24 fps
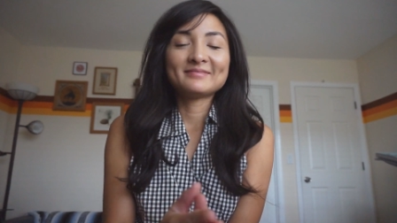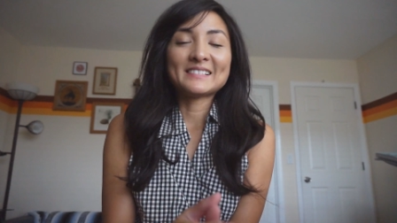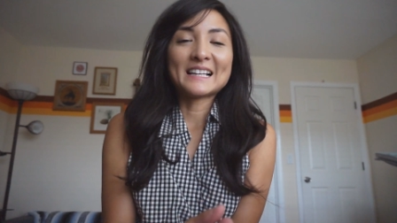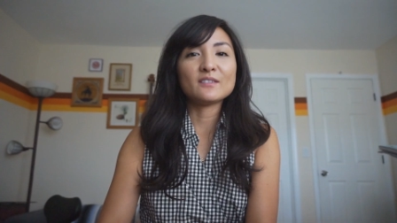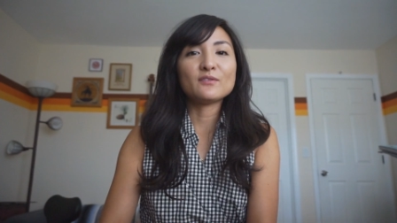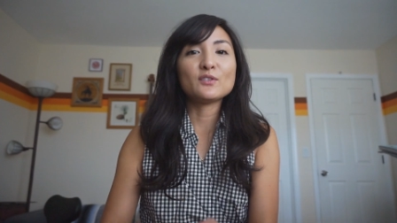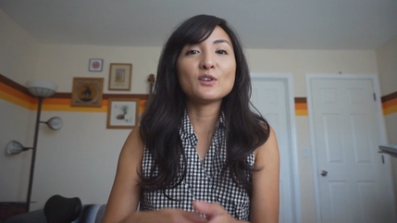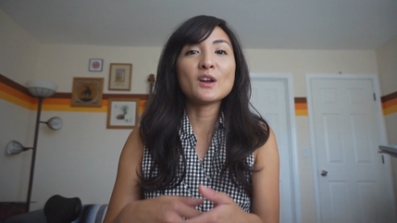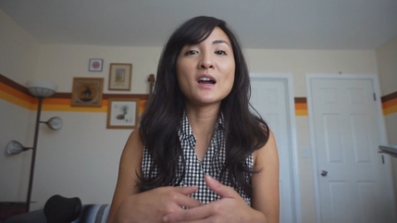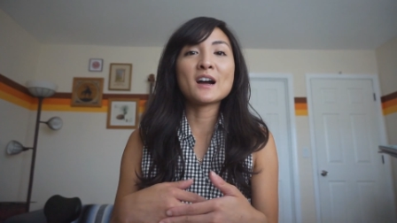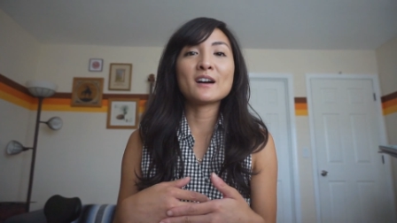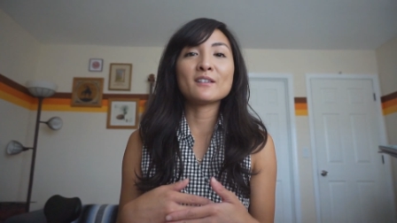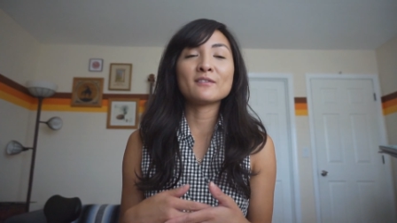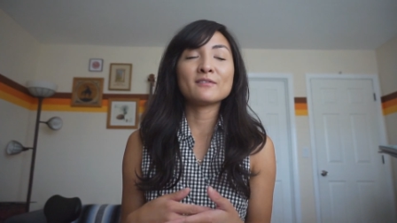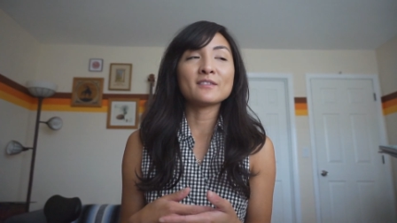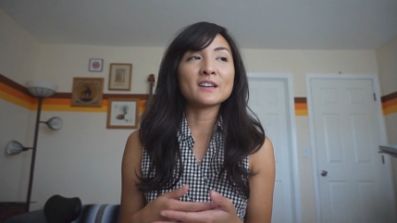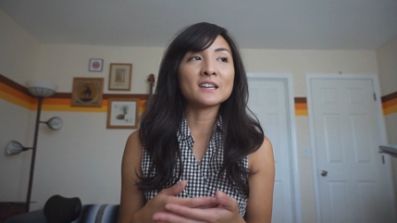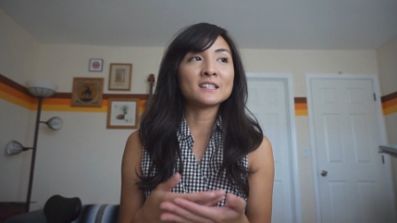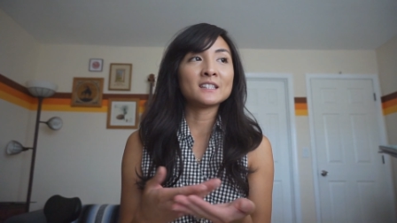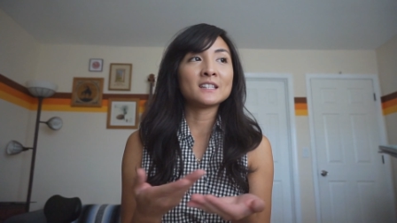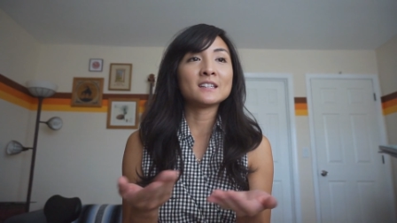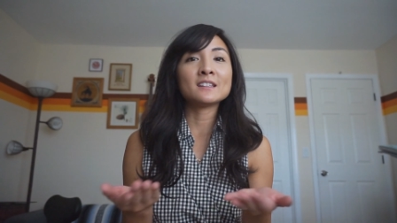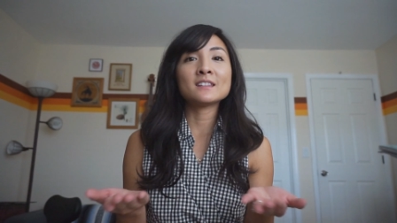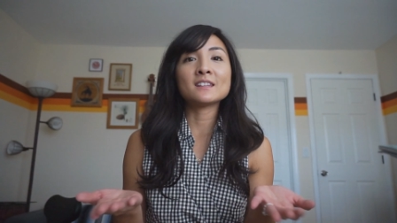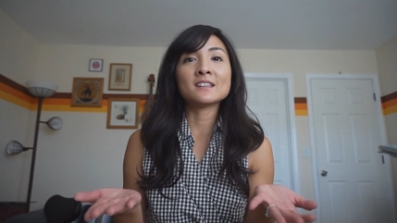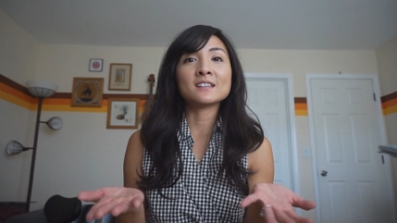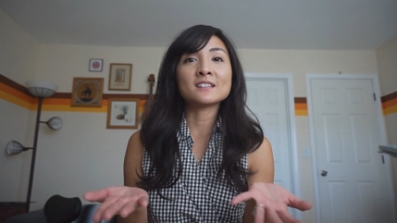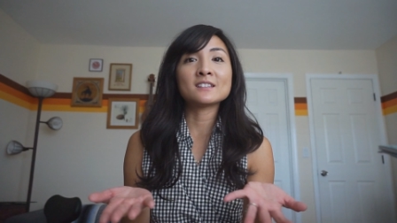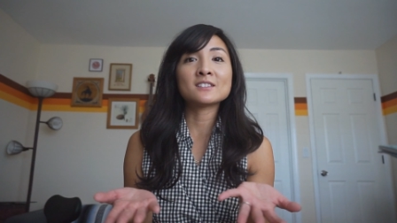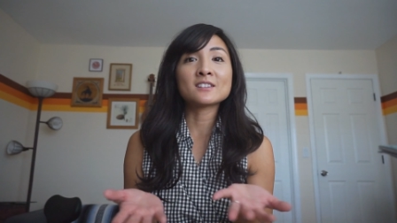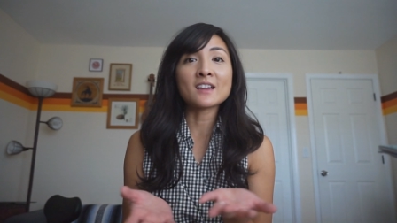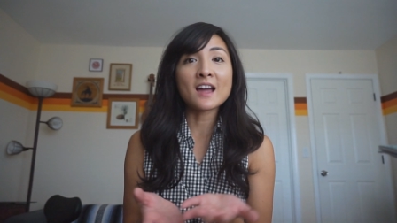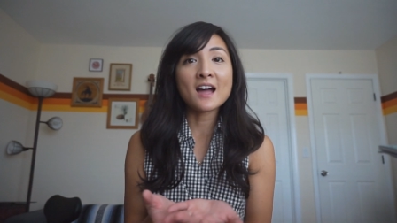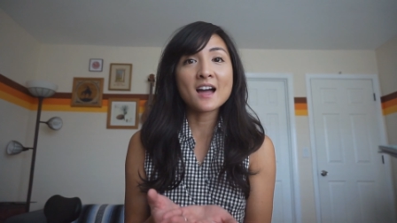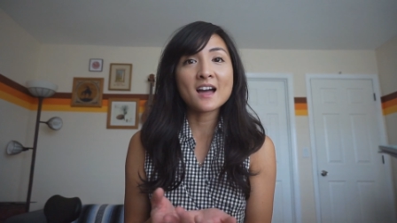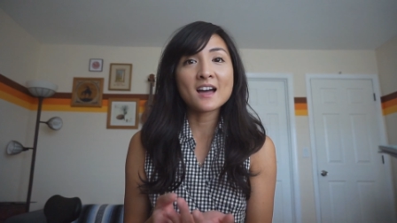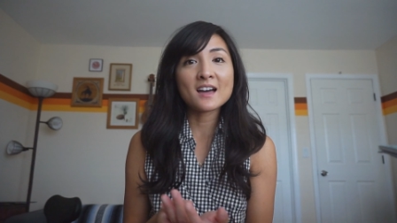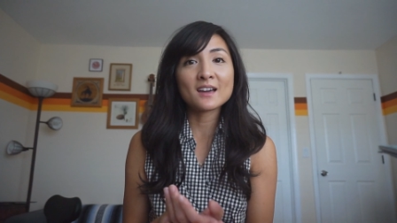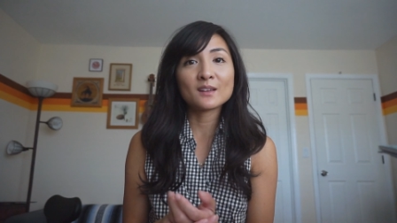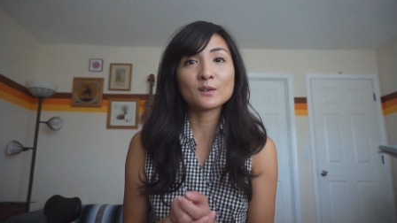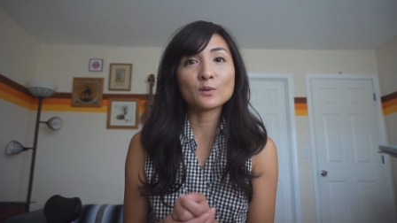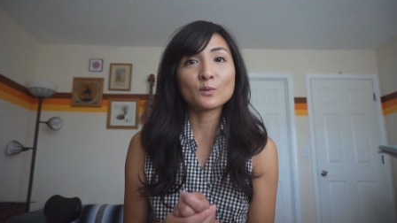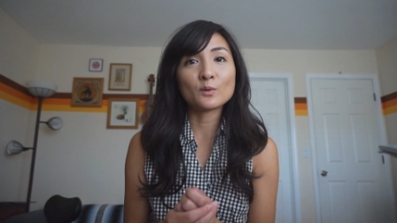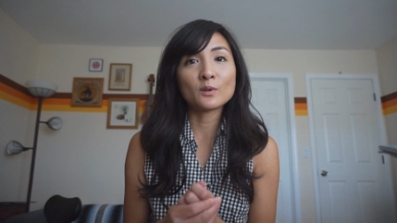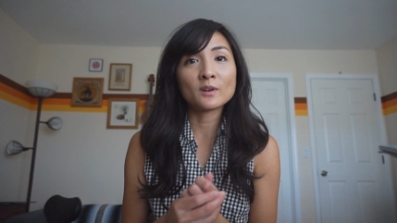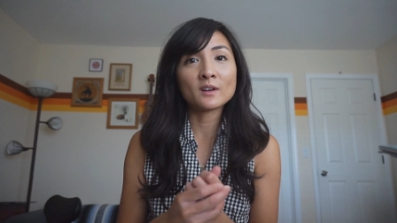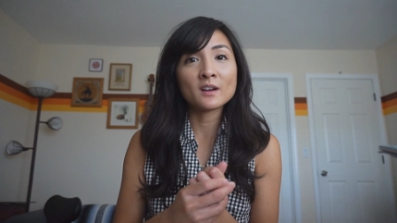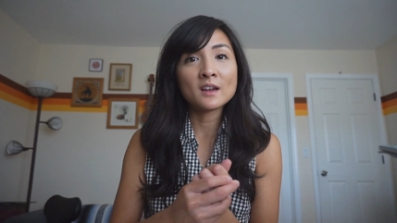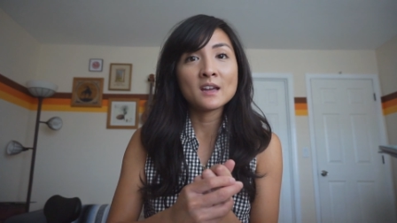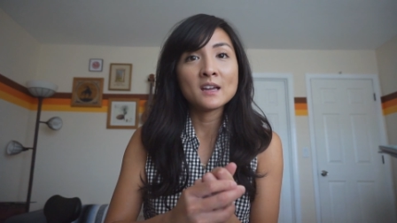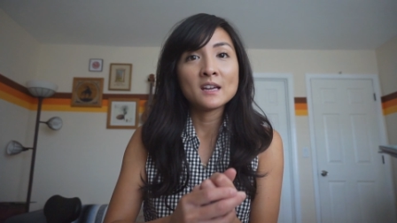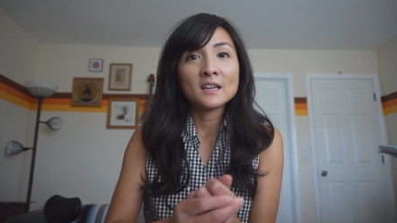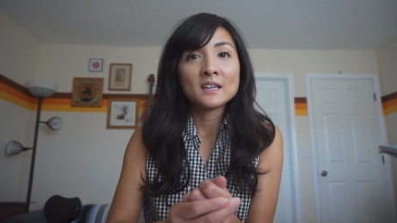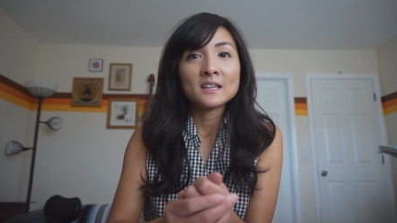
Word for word: If you have anything to add or